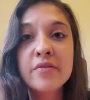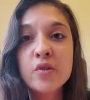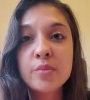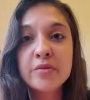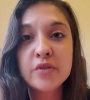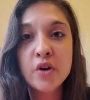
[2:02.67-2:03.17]

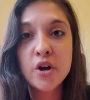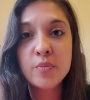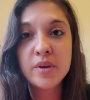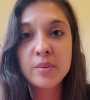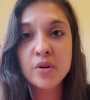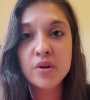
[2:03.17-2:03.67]
form of
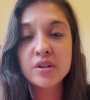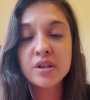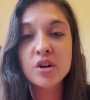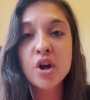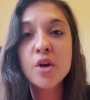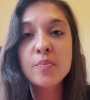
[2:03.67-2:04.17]
coping mode, a
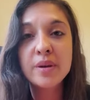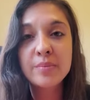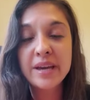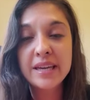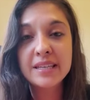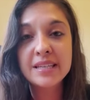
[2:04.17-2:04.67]
coping
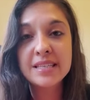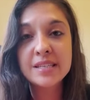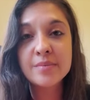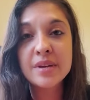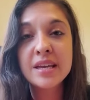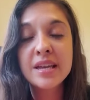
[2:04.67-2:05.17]

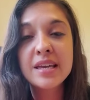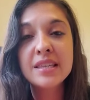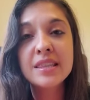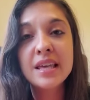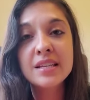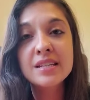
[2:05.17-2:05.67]
mechanism.
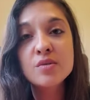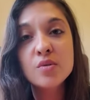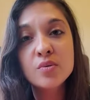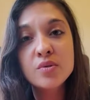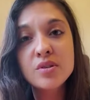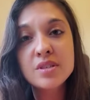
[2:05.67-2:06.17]
That is
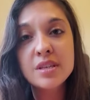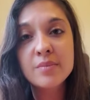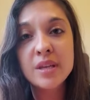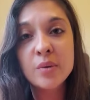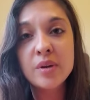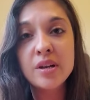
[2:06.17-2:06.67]
also
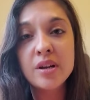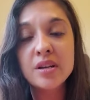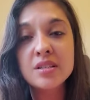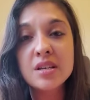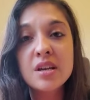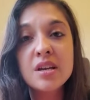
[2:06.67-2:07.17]
something we
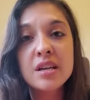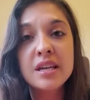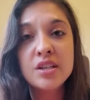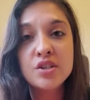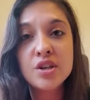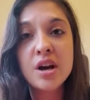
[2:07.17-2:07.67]
learned
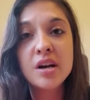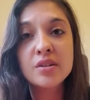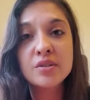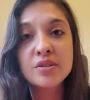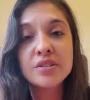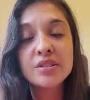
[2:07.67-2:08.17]
in
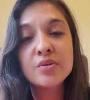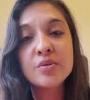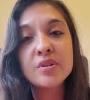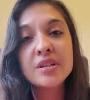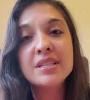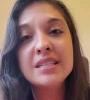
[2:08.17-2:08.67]
childhood in
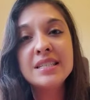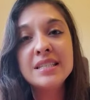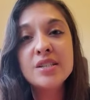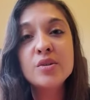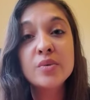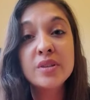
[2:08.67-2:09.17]
order to
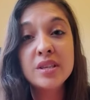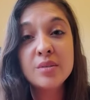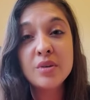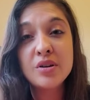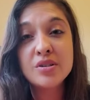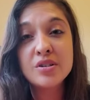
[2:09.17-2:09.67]
deal with the
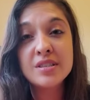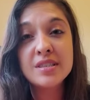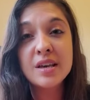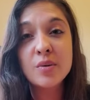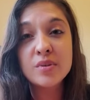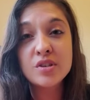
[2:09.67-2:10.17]
emotions
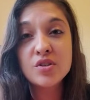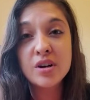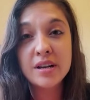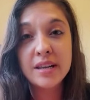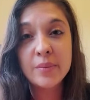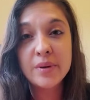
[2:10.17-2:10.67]
that we're
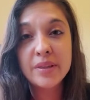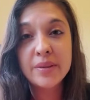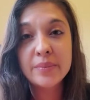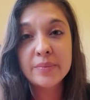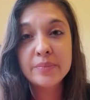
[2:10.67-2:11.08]
struggling with.